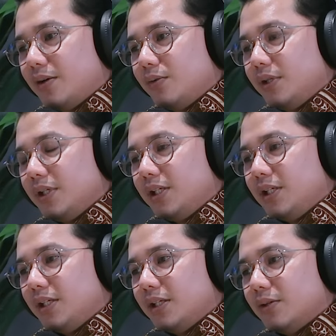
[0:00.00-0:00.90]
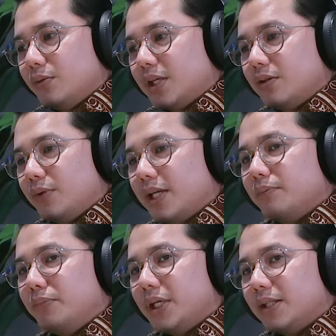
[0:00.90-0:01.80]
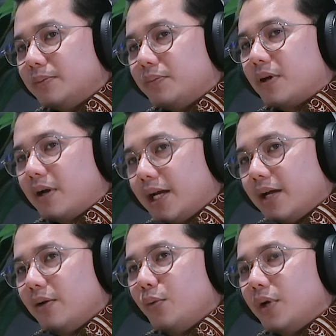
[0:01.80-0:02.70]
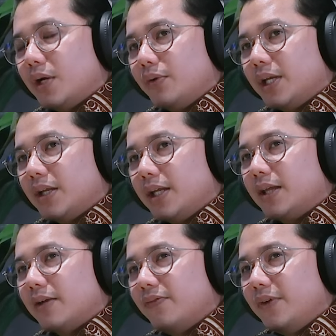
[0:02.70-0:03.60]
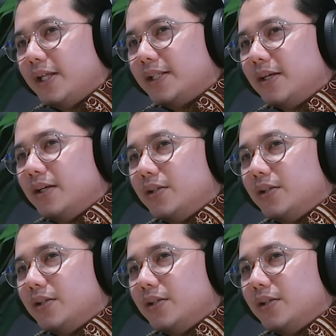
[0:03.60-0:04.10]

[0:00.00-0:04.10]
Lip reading: we can build a product where it can fit